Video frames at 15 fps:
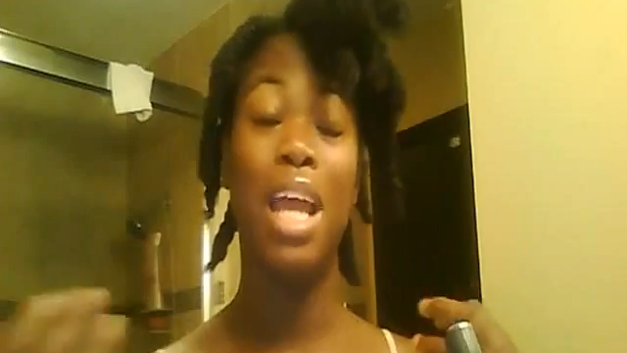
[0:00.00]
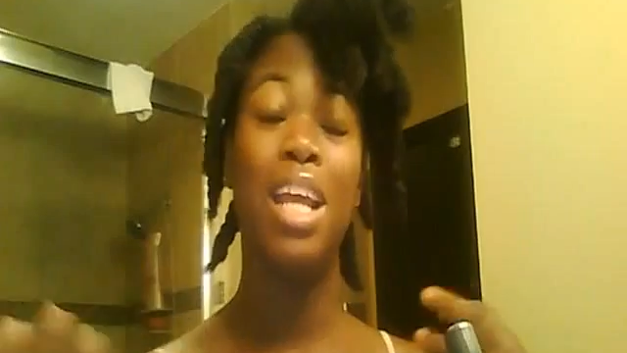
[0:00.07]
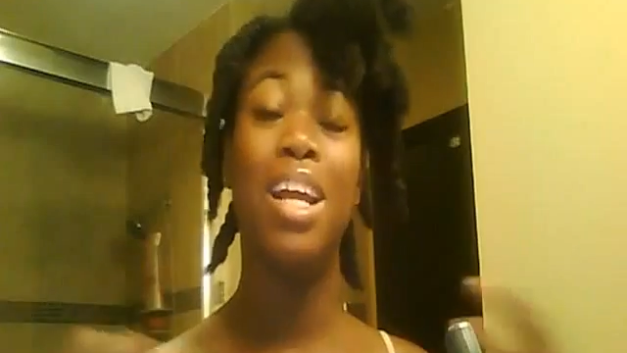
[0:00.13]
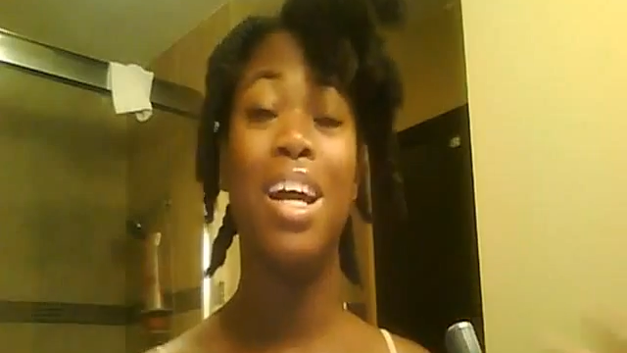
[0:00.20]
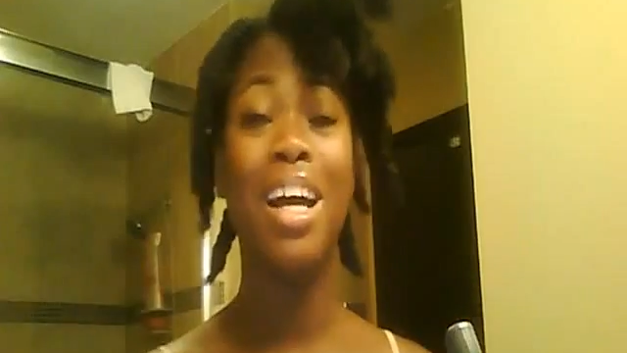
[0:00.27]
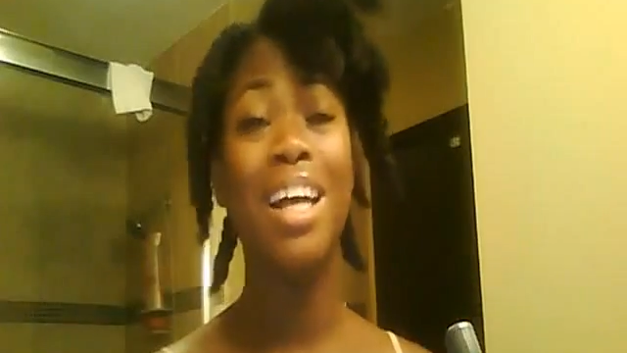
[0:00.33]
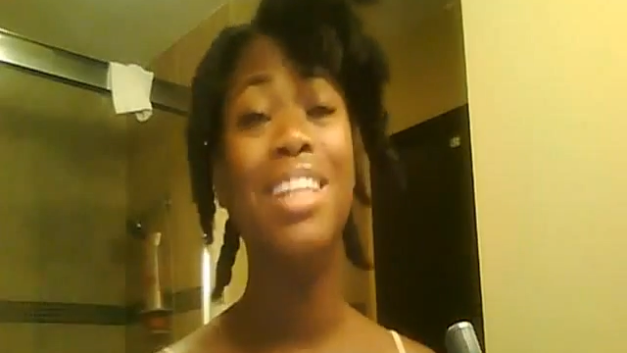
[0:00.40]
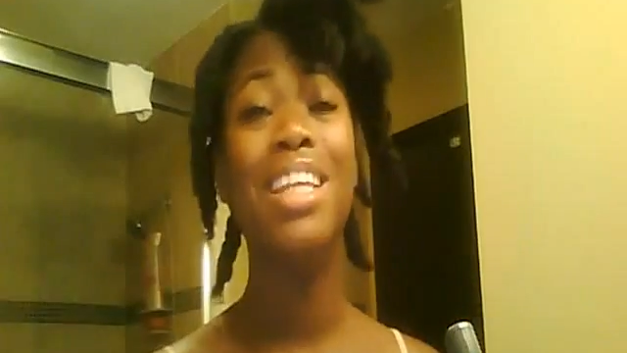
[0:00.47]
kind
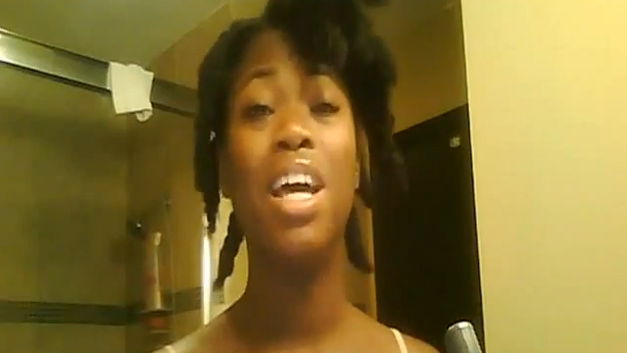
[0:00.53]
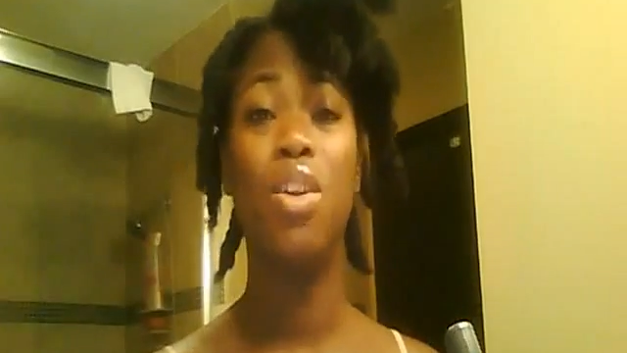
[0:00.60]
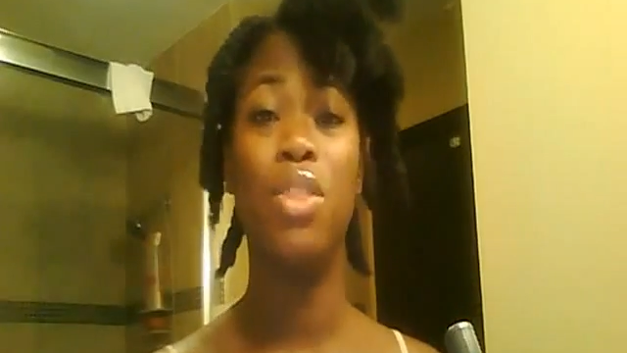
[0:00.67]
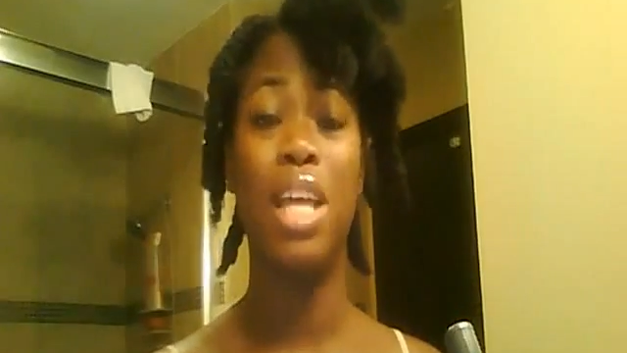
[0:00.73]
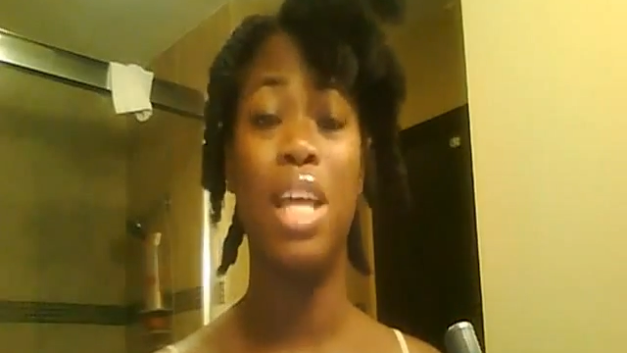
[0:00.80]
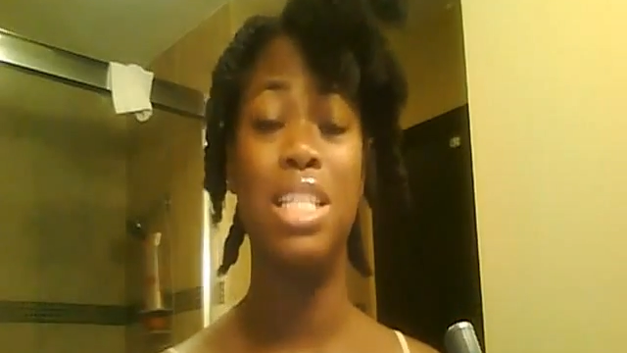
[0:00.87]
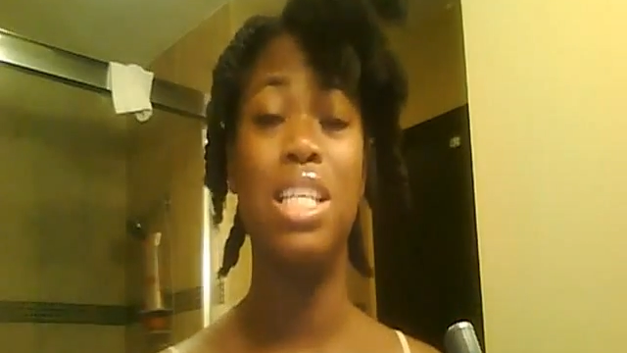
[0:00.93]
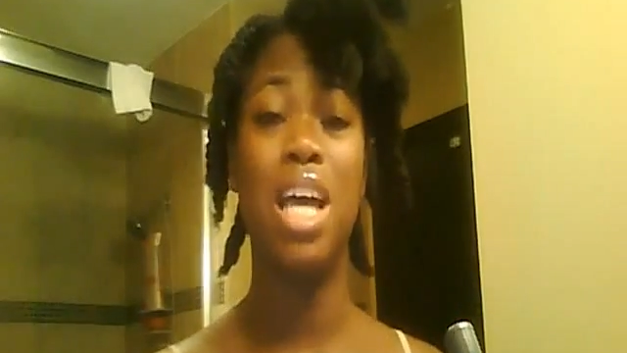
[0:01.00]
of cut down
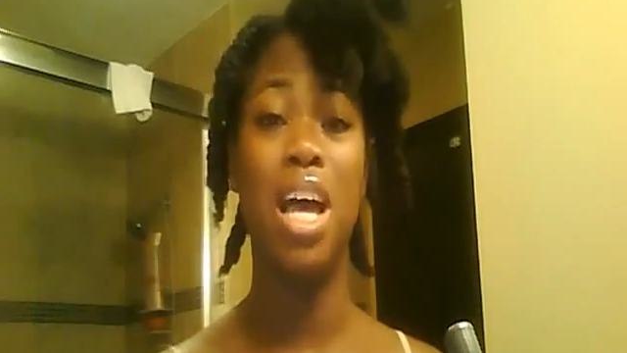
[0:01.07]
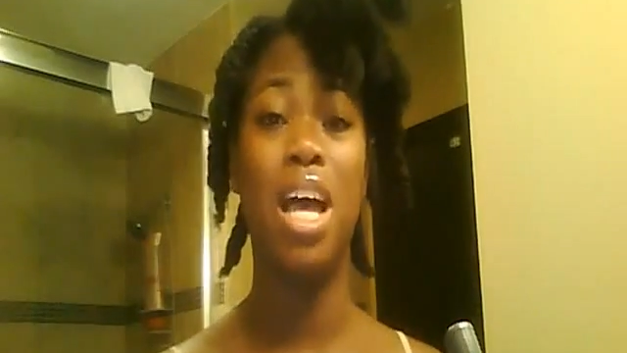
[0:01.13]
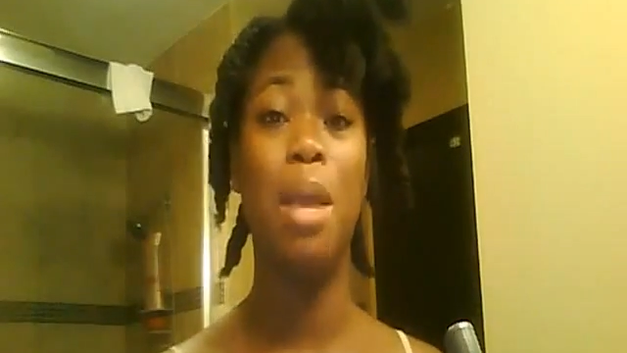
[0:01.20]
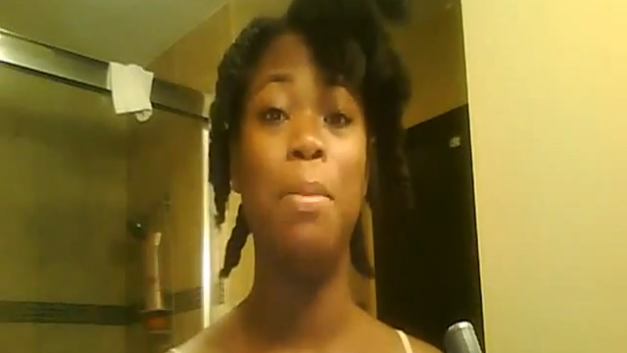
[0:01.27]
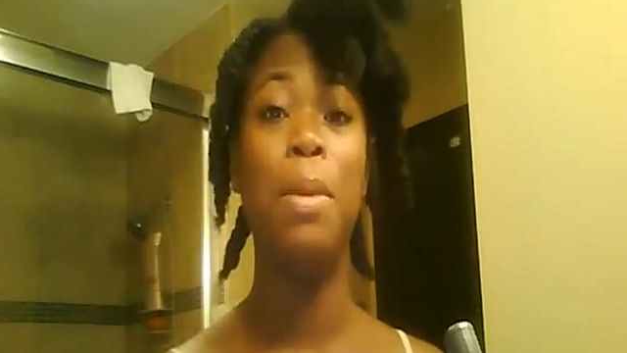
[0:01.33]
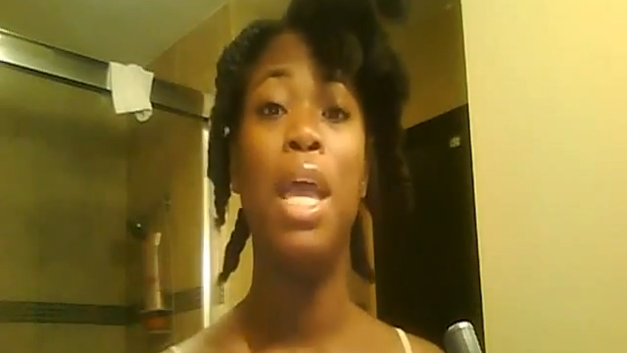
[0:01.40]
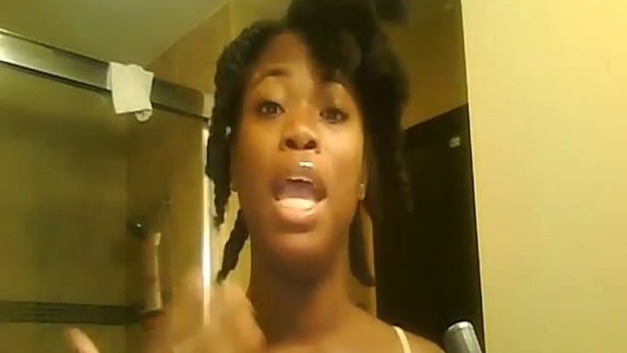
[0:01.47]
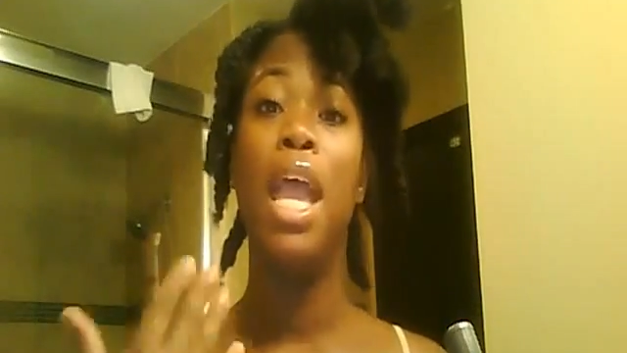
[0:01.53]
on that
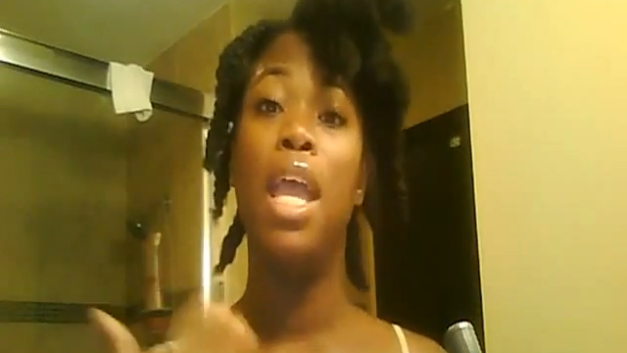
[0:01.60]
time